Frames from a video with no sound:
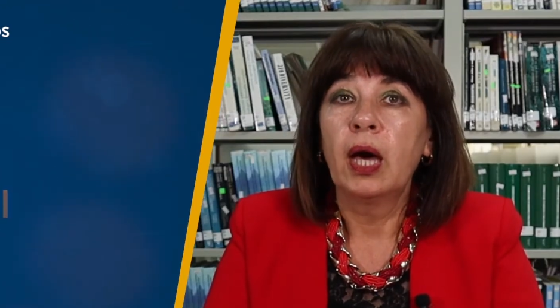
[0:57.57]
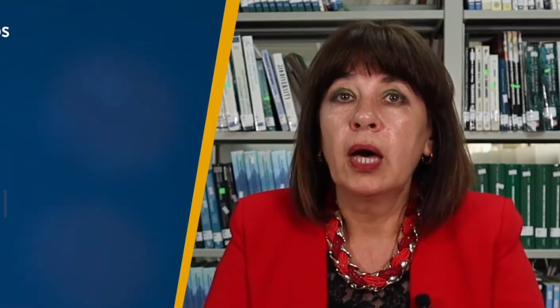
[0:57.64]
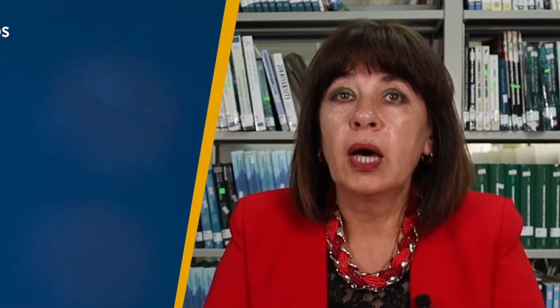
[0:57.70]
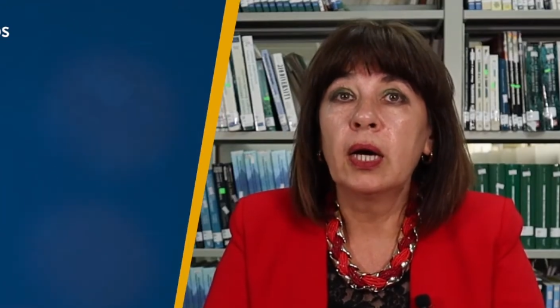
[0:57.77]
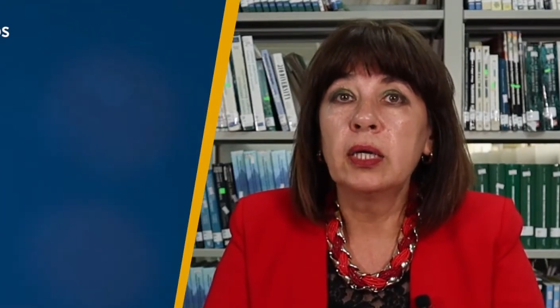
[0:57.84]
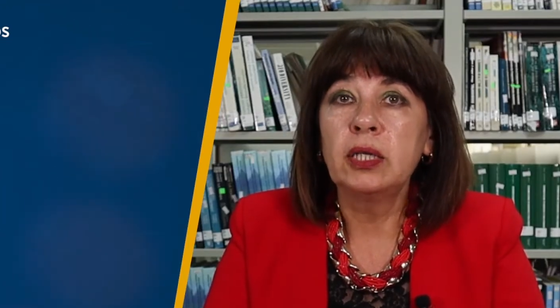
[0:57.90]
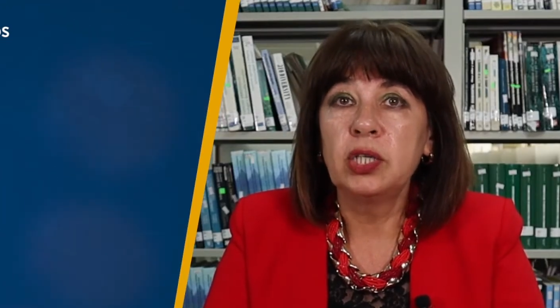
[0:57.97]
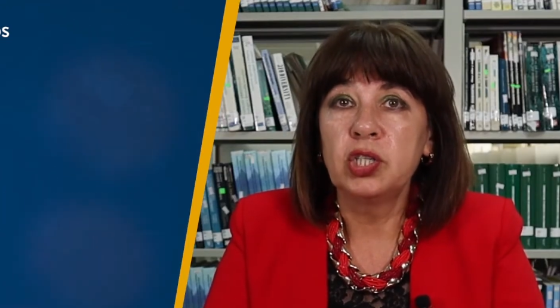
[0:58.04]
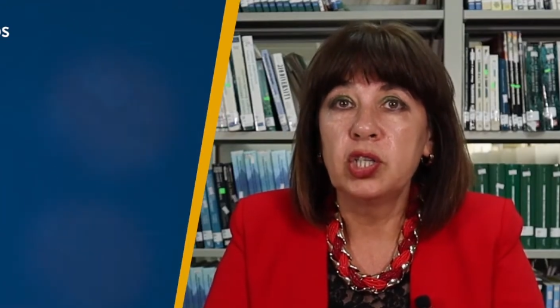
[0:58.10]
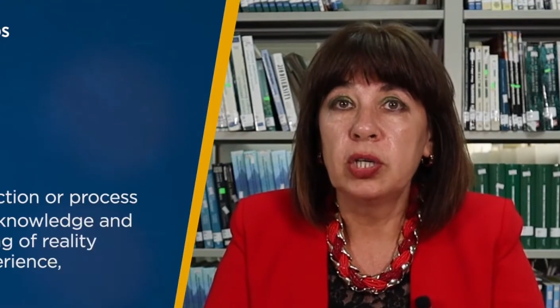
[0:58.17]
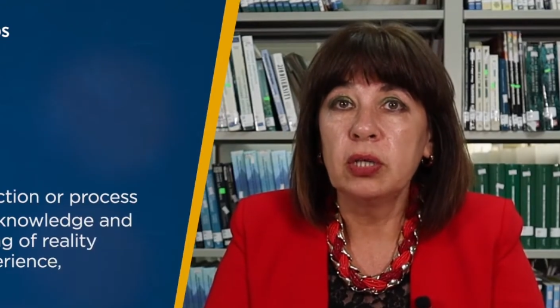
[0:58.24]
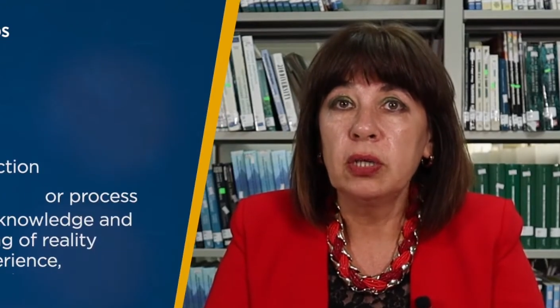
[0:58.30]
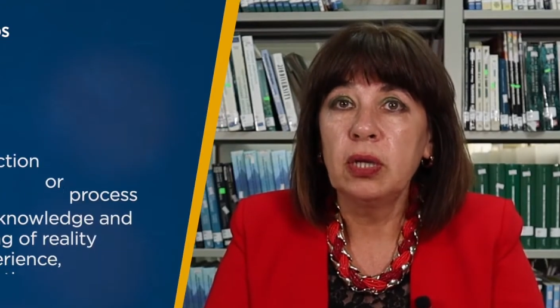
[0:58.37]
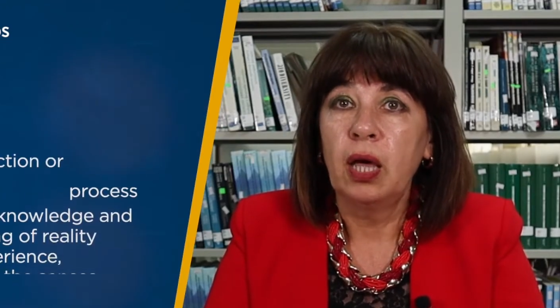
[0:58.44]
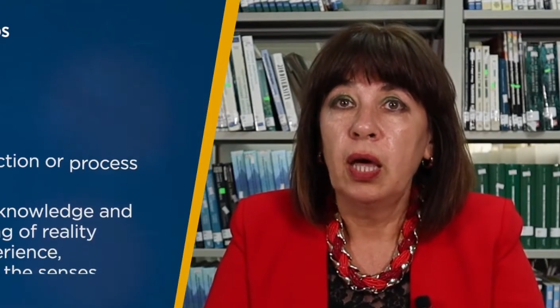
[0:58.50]

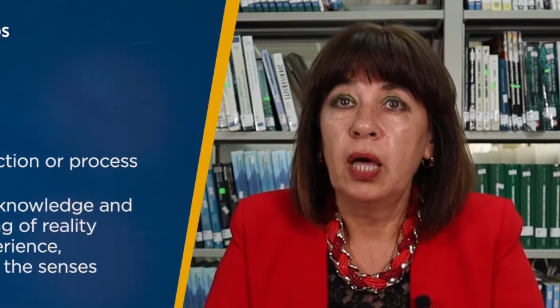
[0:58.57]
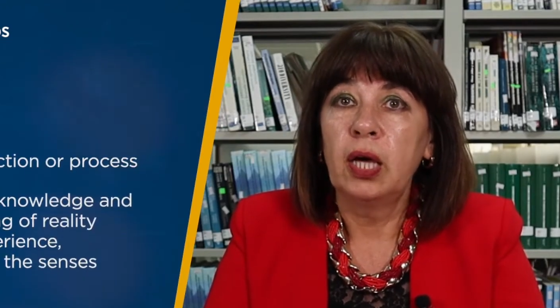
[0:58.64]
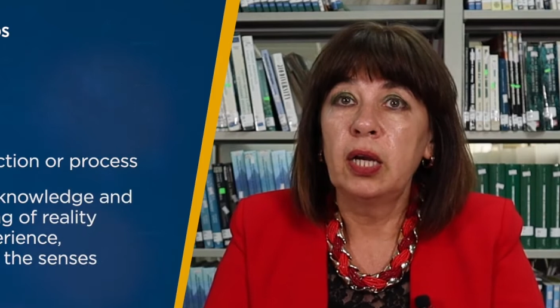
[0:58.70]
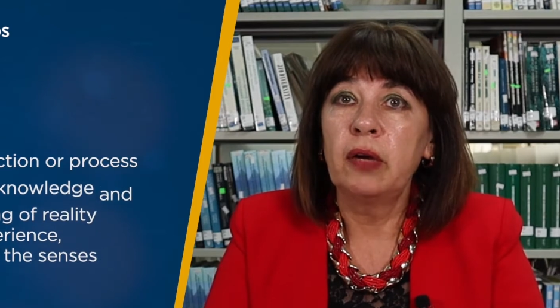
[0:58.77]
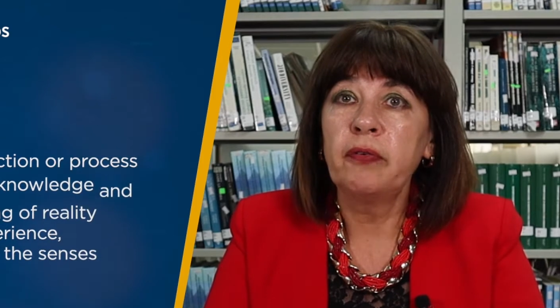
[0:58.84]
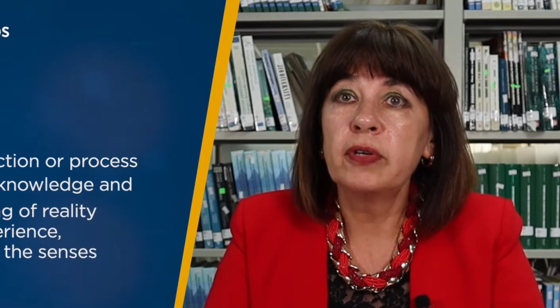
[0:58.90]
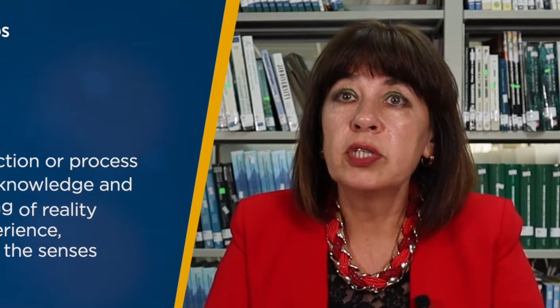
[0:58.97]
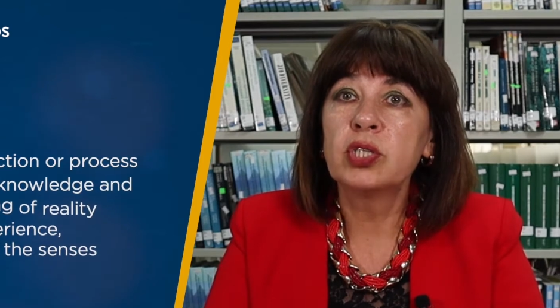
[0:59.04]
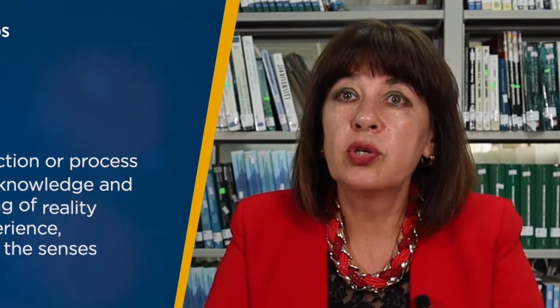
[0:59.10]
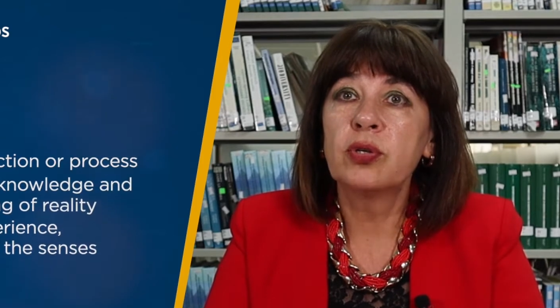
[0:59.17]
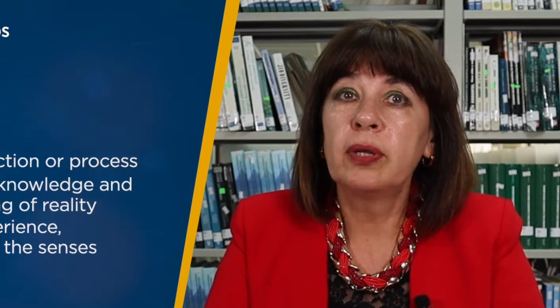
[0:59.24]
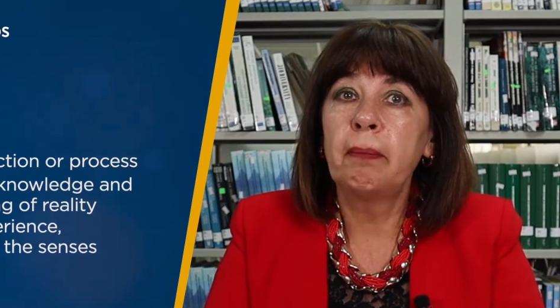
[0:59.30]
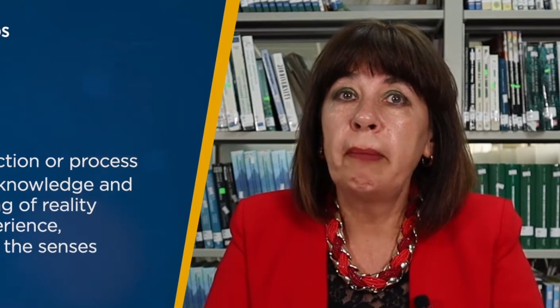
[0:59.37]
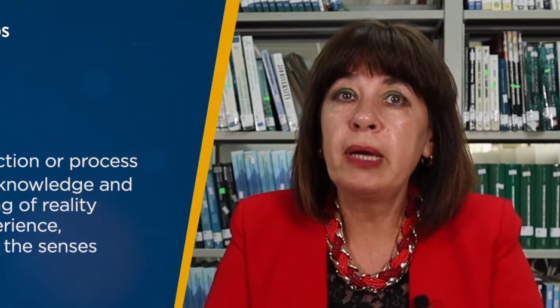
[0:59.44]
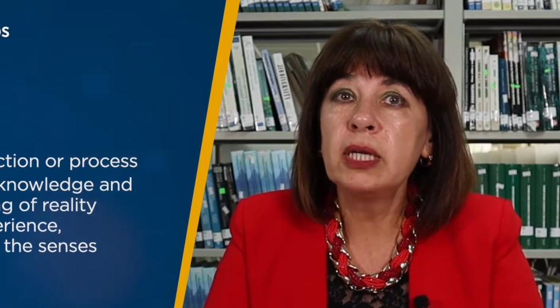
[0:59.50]
Cognition refers to
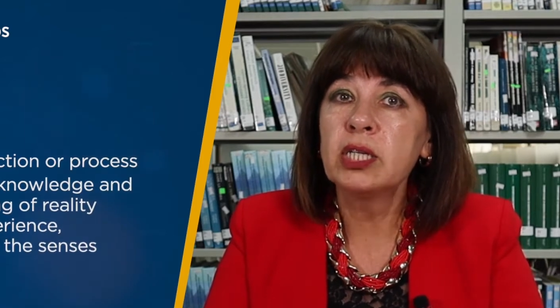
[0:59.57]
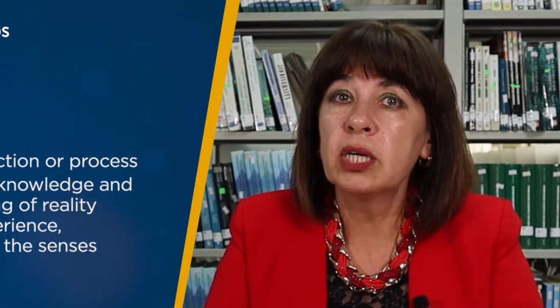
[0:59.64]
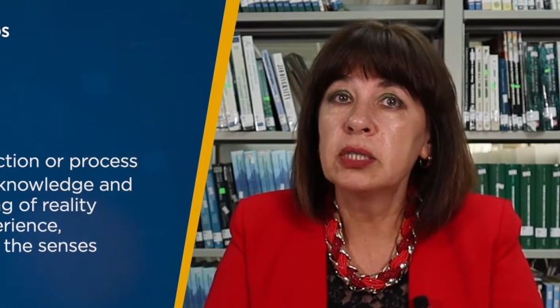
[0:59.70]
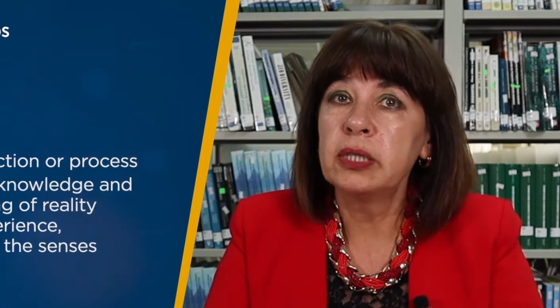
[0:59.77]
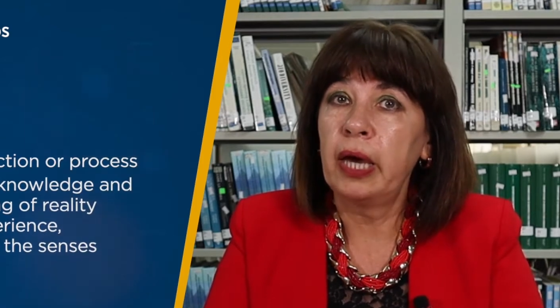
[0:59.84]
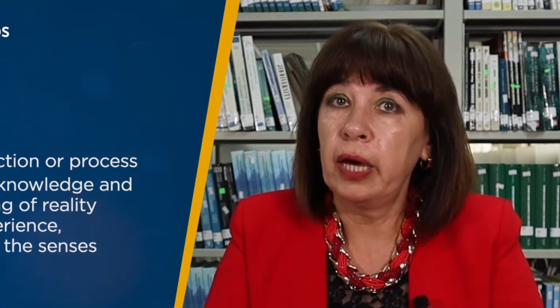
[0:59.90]
the mental